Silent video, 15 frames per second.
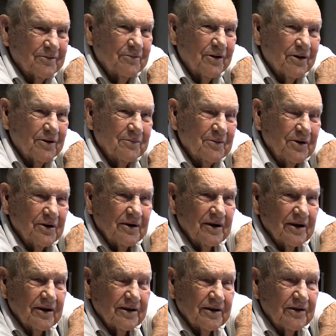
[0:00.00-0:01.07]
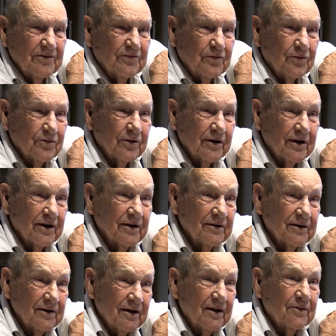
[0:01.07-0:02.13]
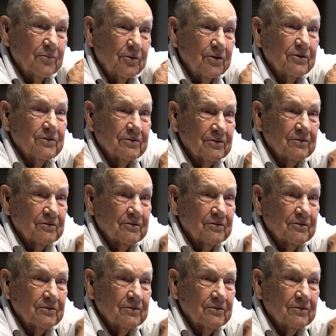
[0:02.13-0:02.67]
We got married in 1940, and I, I went.